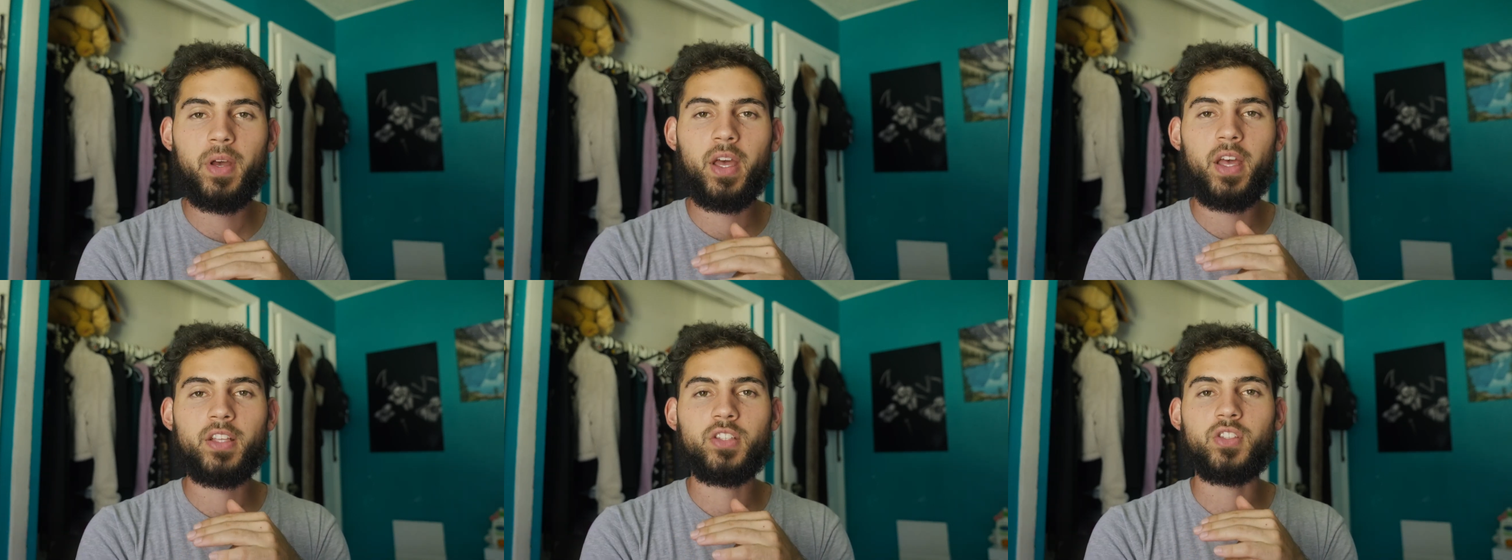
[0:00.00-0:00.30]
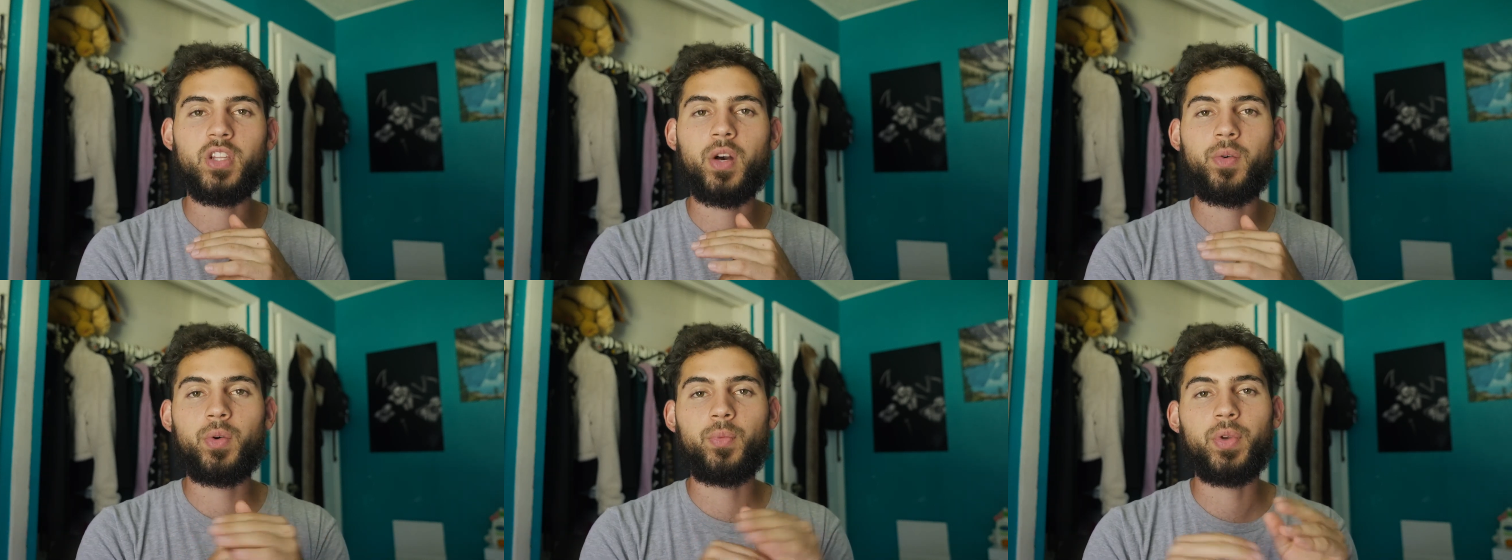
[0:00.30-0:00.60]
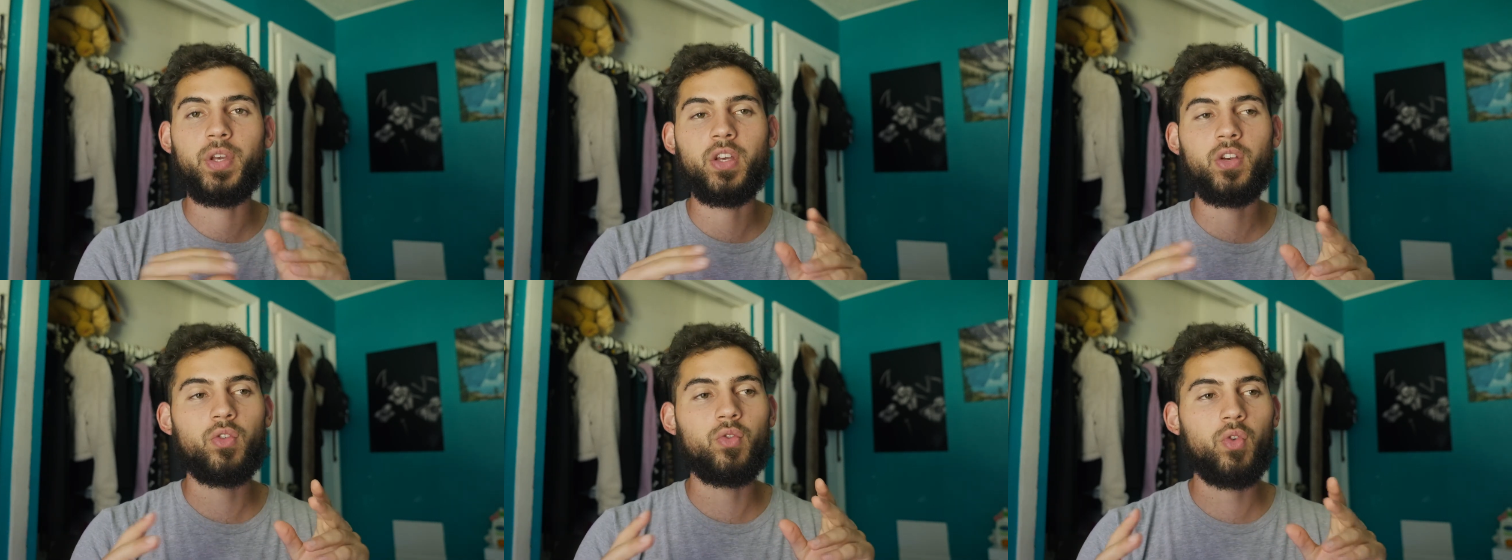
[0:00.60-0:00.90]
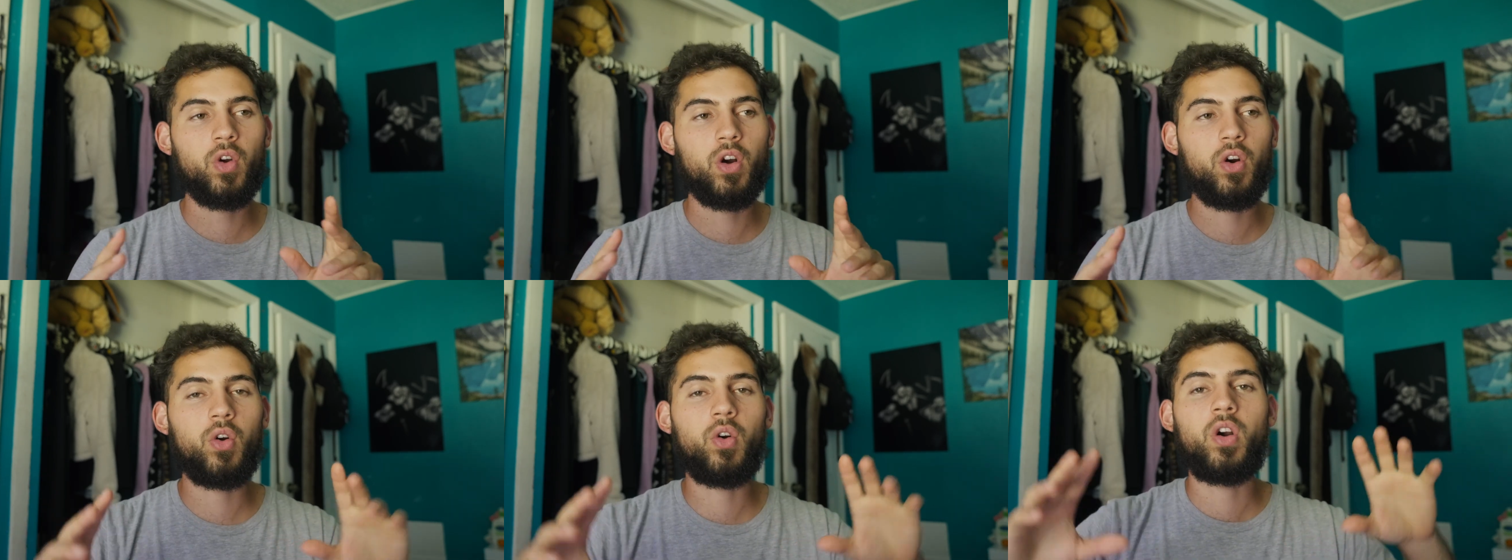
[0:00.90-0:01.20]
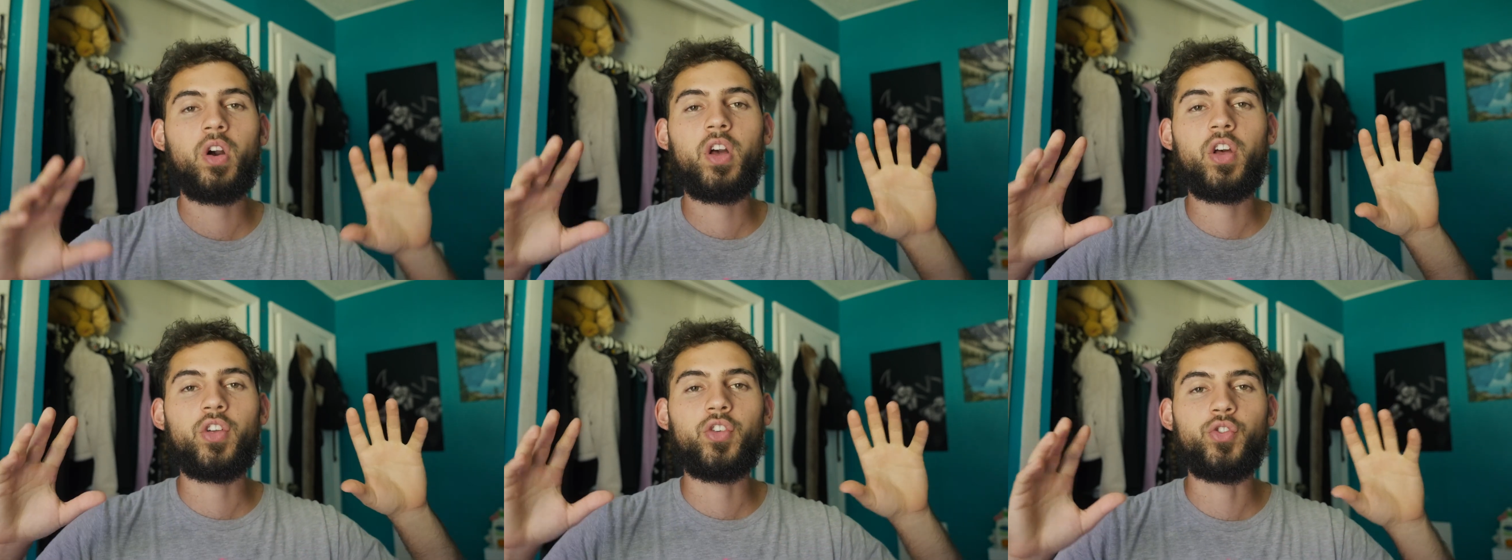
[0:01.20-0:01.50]
so that way we can grow
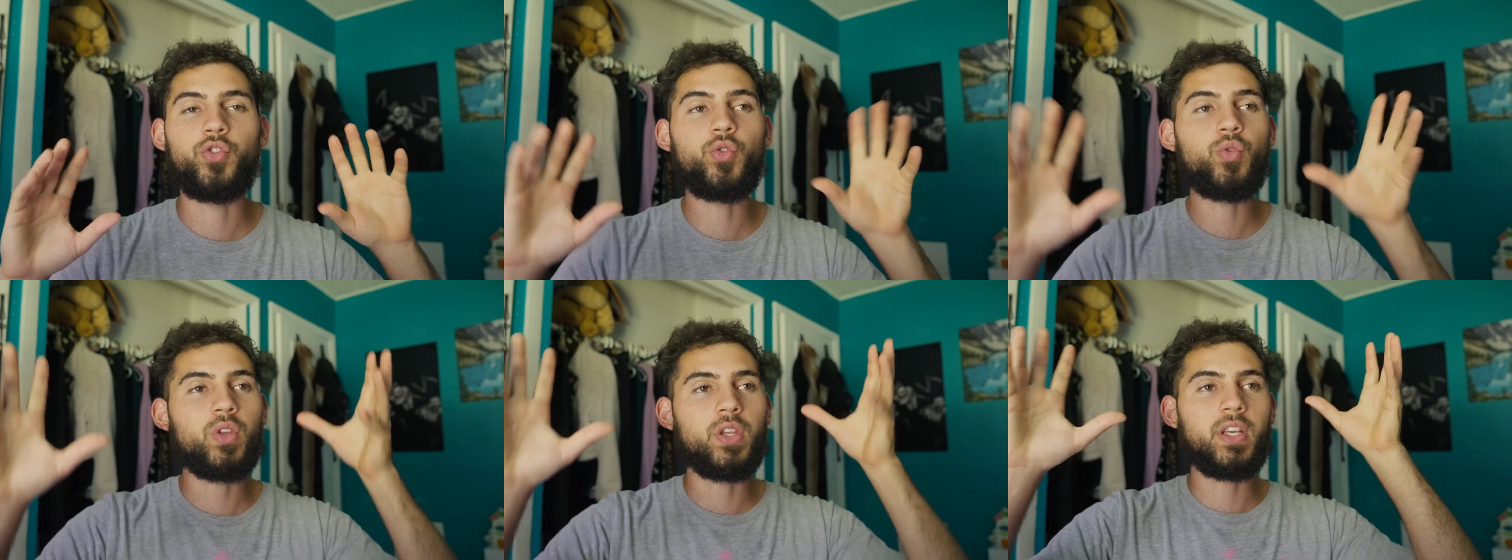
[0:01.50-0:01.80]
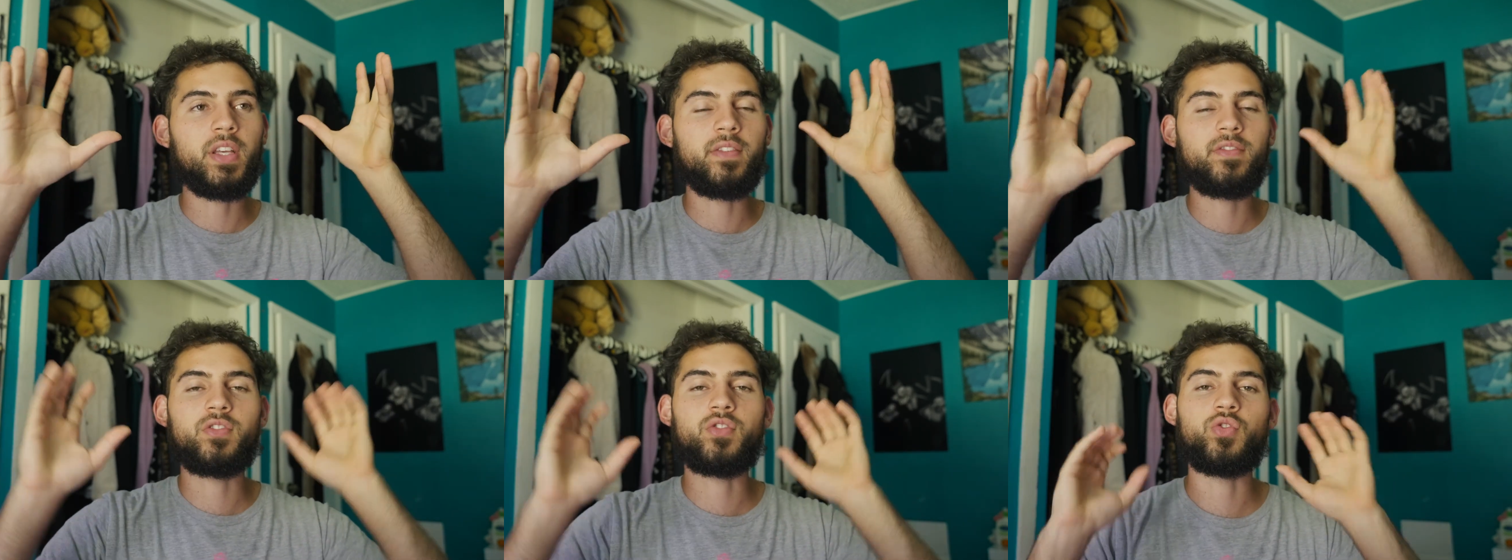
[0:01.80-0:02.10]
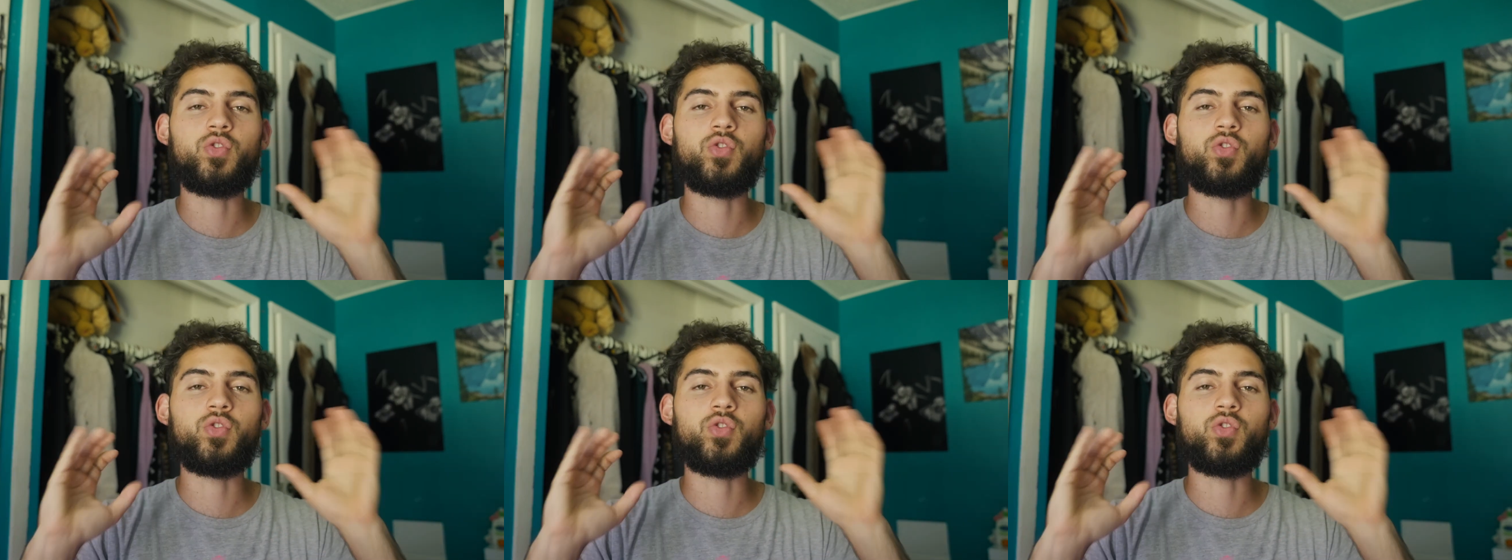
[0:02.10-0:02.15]
new leaves,